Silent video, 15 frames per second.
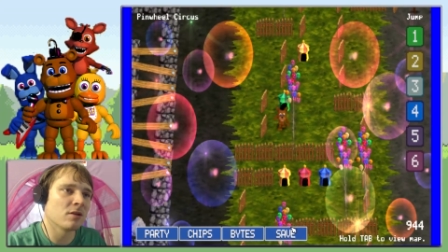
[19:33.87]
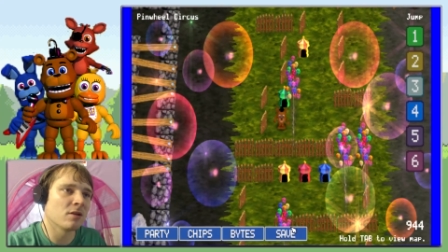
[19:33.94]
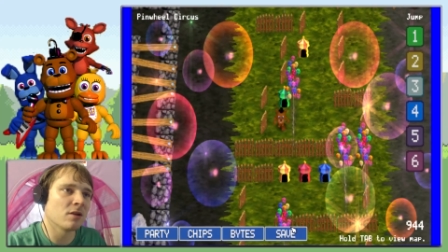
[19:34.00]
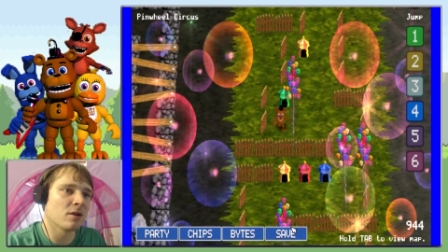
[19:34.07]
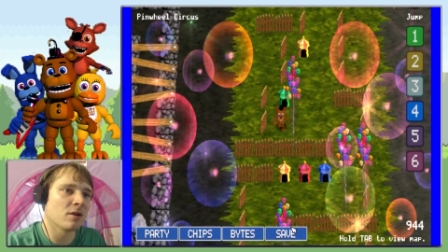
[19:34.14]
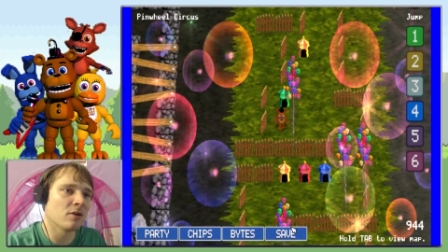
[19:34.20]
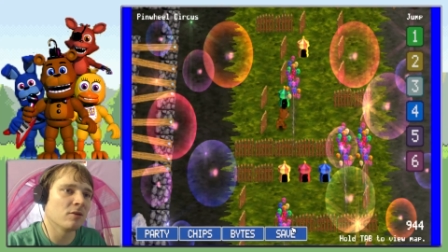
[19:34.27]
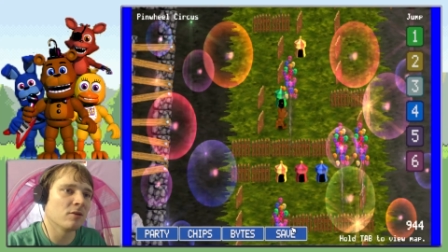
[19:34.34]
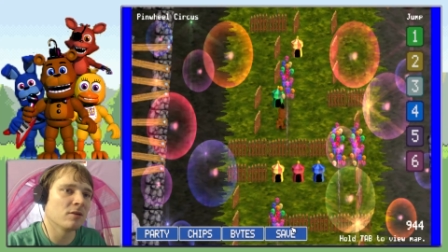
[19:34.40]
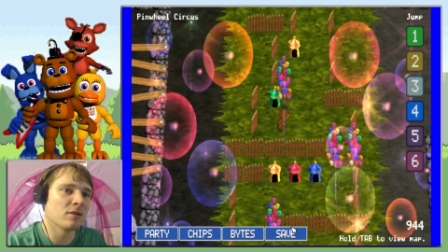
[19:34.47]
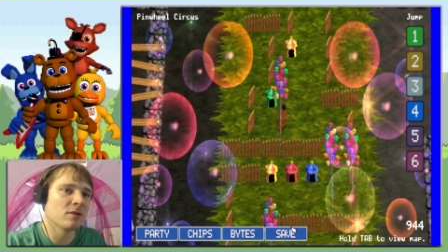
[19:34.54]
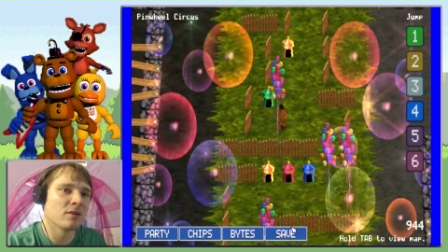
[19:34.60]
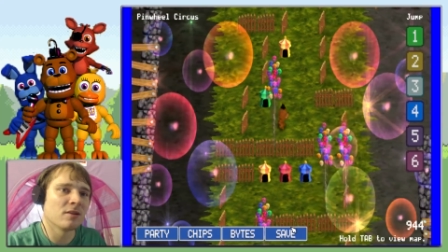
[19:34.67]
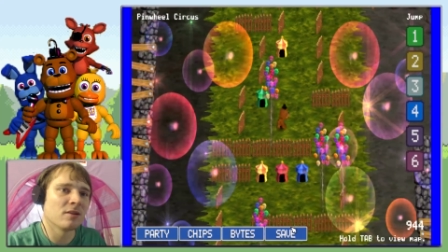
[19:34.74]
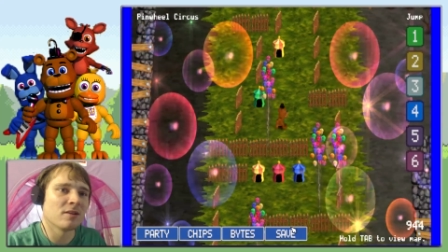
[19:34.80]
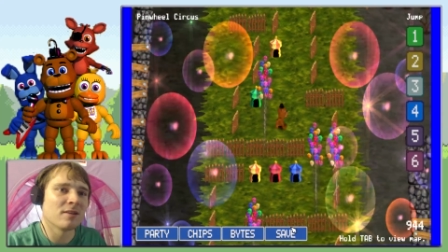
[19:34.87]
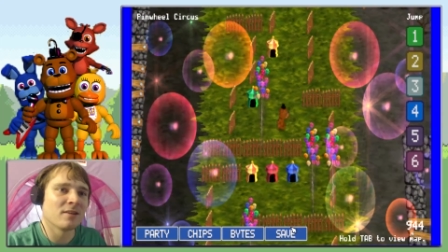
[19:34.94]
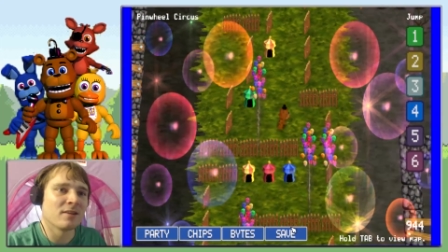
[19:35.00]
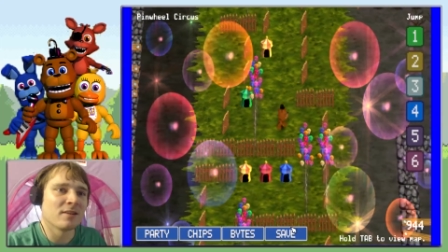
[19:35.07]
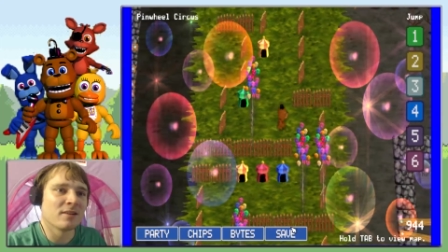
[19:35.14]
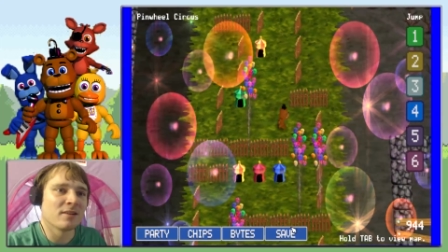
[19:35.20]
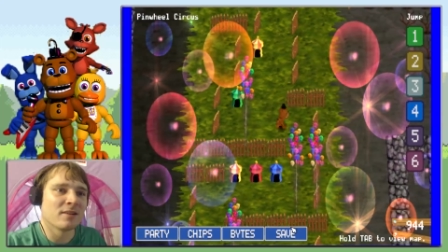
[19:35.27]
No.
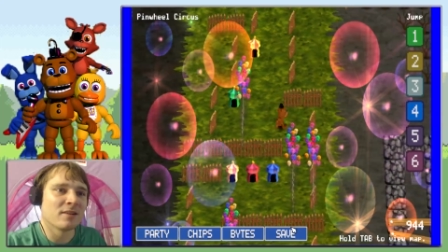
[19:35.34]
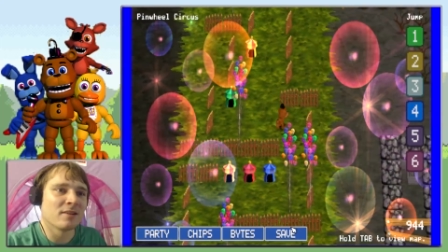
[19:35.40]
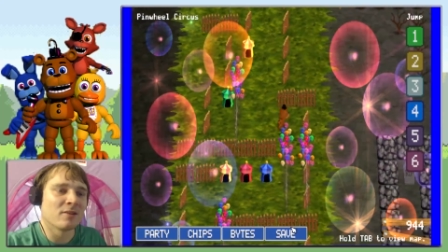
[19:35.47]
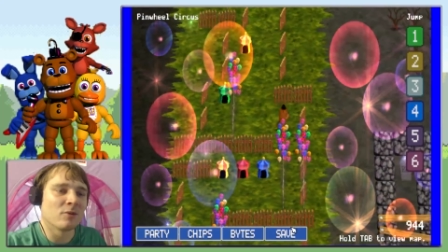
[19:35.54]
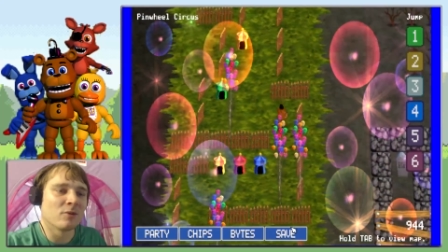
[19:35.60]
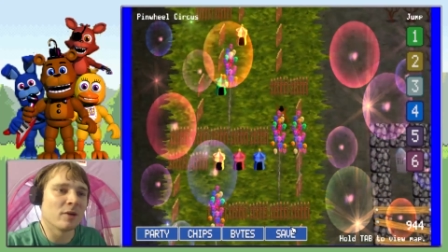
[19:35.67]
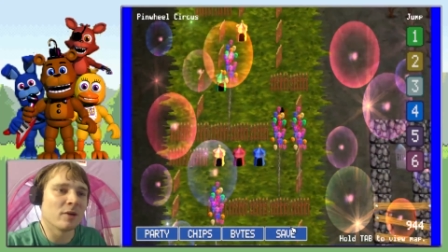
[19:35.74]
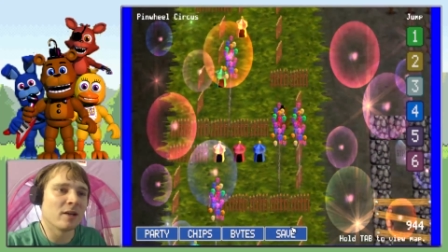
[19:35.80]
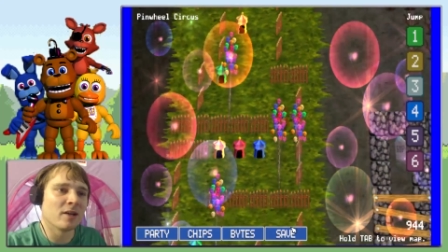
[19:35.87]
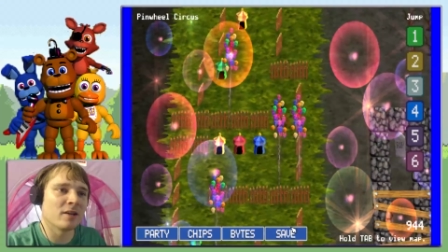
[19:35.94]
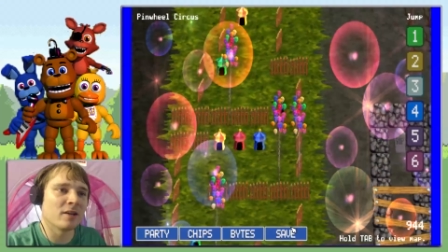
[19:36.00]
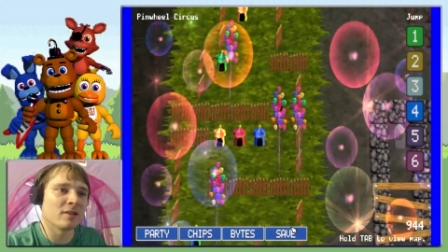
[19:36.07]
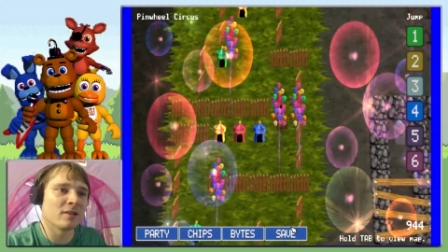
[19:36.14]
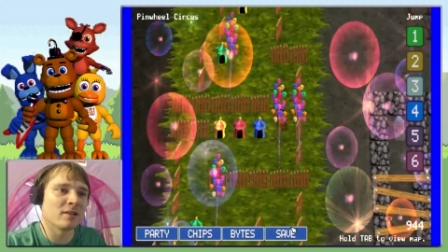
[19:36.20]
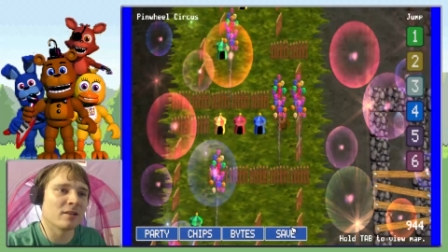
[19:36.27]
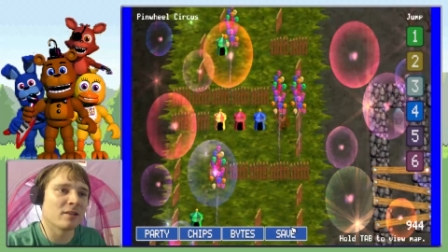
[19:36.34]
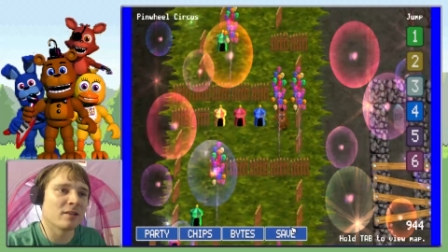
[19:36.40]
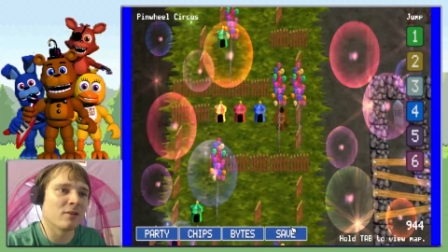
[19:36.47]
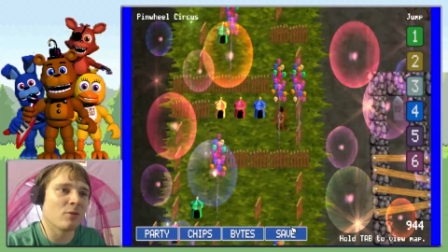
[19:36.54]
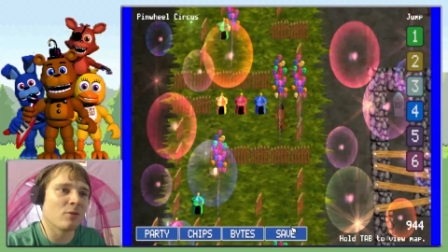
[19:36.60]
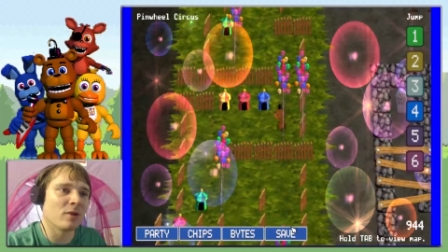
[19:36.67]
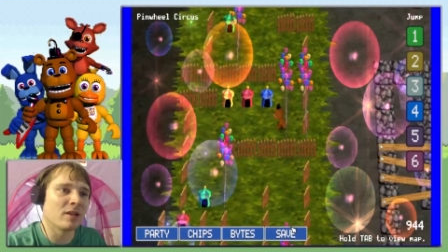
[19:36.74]
Weird.
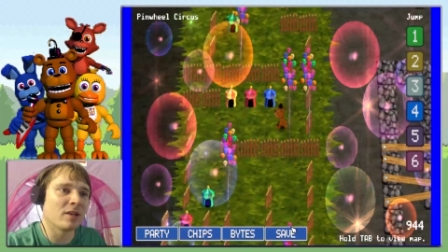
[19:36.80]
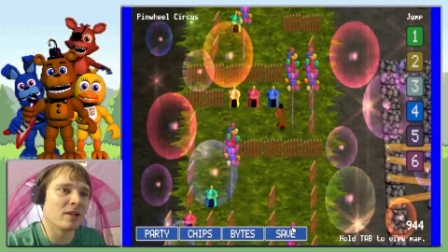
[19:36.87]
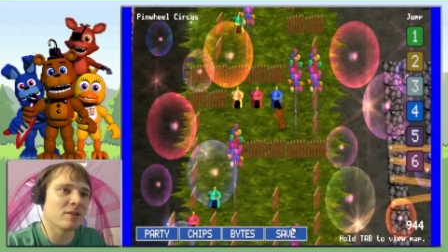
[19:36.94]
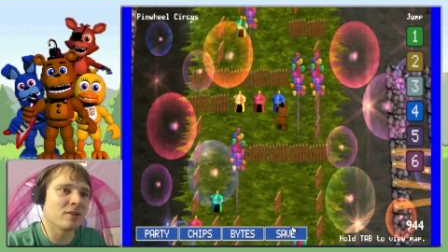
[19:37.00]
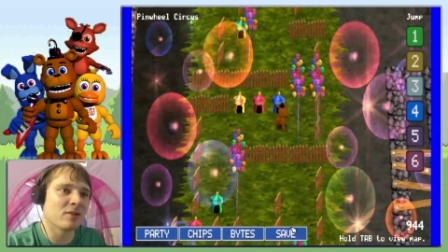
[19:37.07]
What did I